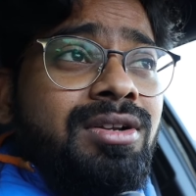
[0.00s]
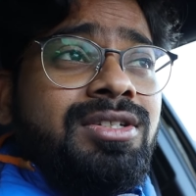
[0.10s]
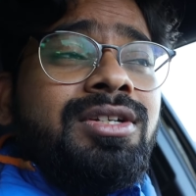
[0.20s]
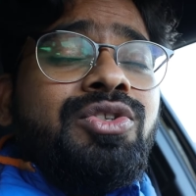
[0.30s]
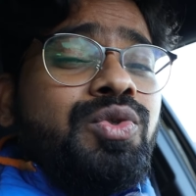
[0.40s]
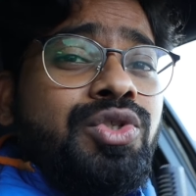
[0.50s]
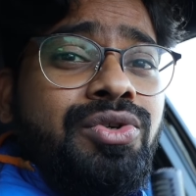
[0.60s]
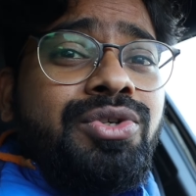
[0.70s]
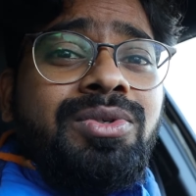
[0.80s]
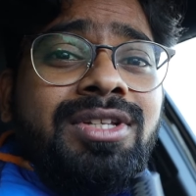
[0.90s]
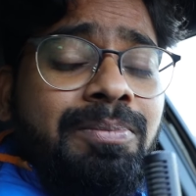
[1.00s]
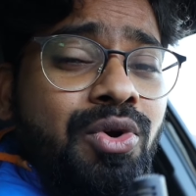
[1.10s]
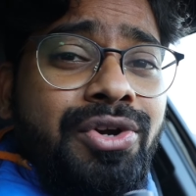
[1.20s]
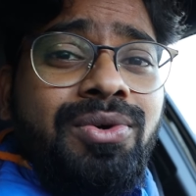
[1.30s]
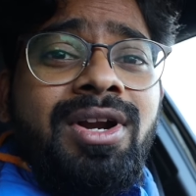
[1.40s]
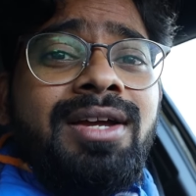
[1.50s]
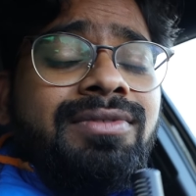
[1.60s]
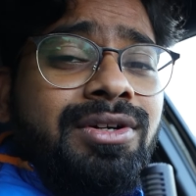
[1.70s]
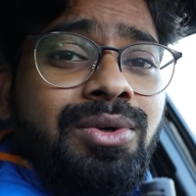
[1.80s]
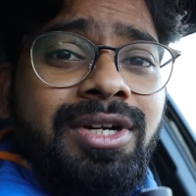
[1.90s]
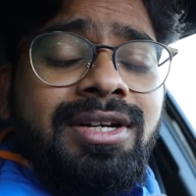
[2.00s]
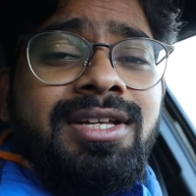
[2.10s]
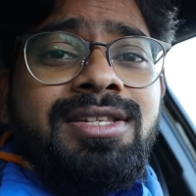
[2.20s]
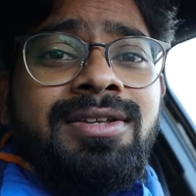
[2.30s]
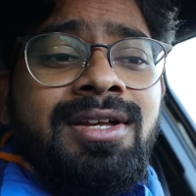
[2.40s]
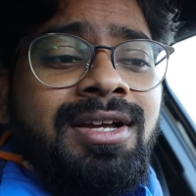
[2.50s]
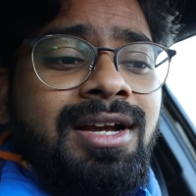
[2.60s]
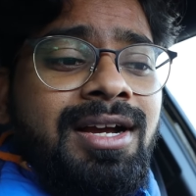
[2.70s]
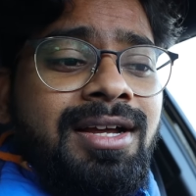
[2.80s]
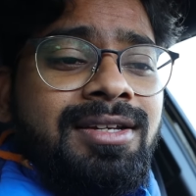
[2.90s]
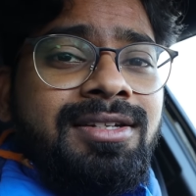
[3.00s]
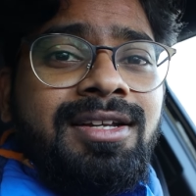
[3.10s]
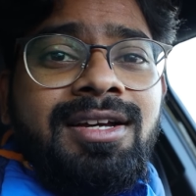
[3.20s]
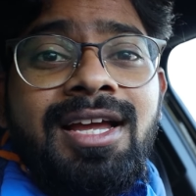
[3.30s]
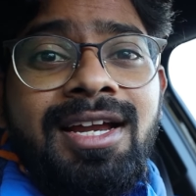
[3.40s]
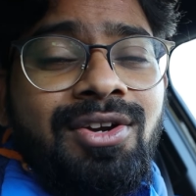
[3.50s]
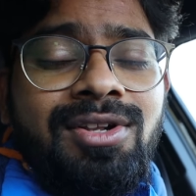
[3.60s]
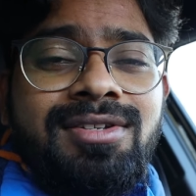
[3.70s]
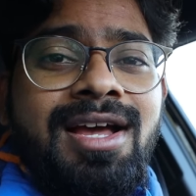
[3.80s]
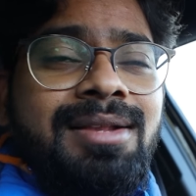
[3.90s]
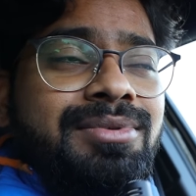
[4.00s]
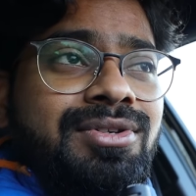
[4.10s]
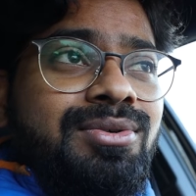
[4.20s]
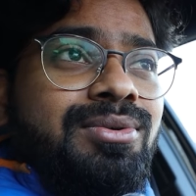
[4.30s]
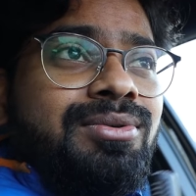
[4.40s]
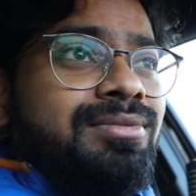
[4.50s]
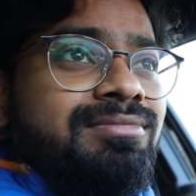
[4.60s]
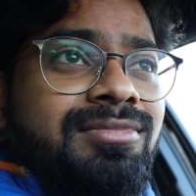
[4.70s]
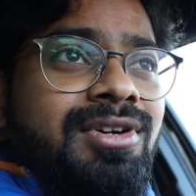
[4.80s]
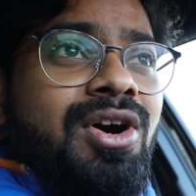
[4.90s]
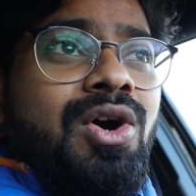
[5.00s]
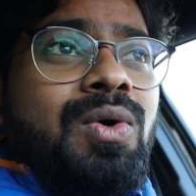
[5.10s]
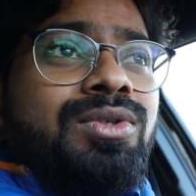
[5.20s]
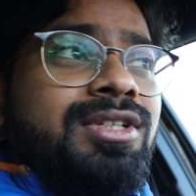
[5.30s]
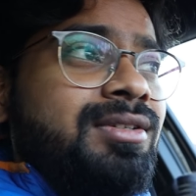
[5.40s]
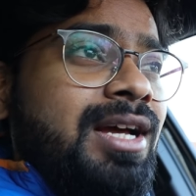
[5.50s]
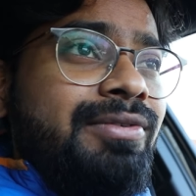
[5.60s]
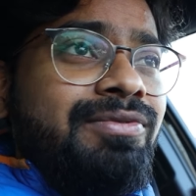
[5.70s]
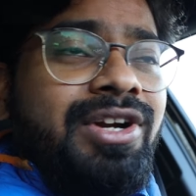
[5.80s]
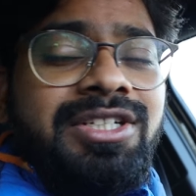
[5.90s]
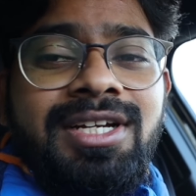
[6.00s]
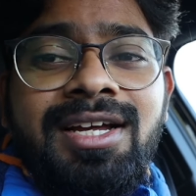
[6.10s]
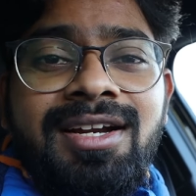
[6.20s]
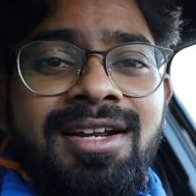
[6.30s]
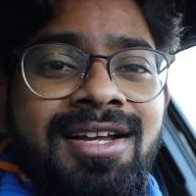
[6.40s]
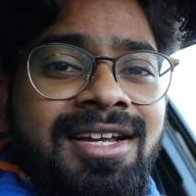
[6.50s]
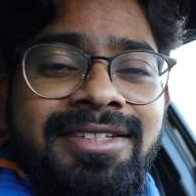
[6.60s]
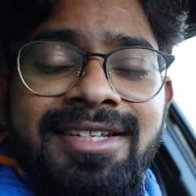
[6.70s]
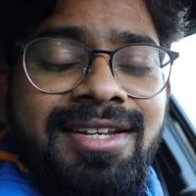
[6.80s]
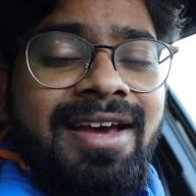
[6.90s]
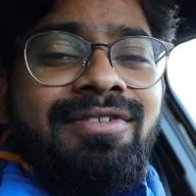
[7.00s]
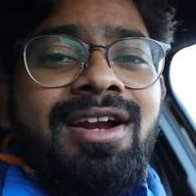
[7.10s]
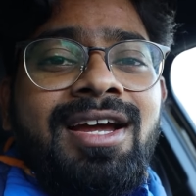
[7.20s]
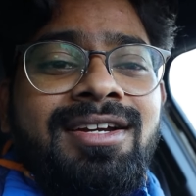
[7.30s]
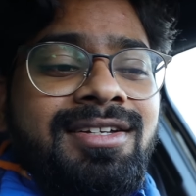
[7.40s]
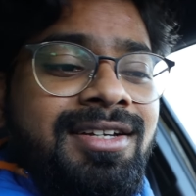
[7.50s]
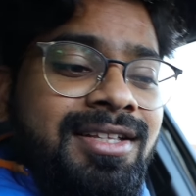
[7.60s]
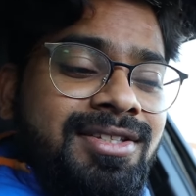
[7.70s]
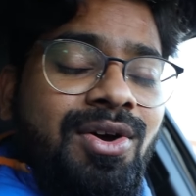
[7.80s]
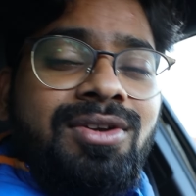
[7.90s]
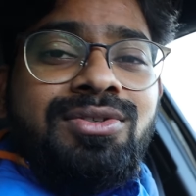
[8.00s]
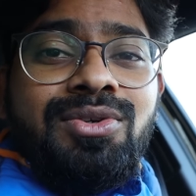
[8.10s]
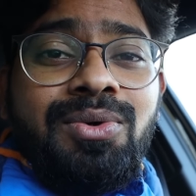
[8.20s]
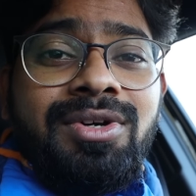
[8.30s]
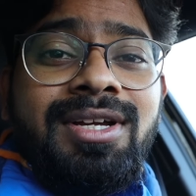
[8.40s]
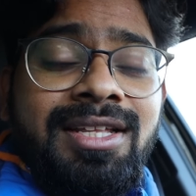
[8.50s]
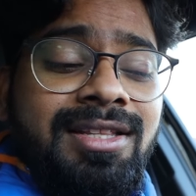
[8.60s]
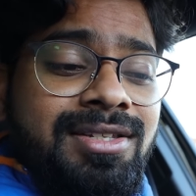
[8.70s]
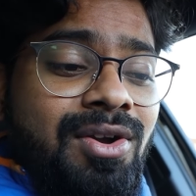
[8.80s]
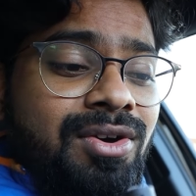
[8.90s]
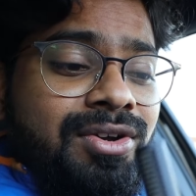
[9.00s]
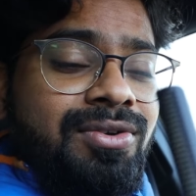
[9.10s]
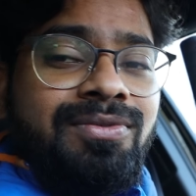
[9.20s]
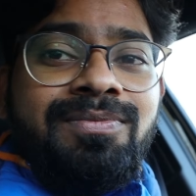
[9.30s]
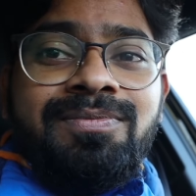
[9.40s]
So the more you drive, the good it is. And yeah, it also helps to go out, have a fresh air, just have a ride. It's also good in this lockdown.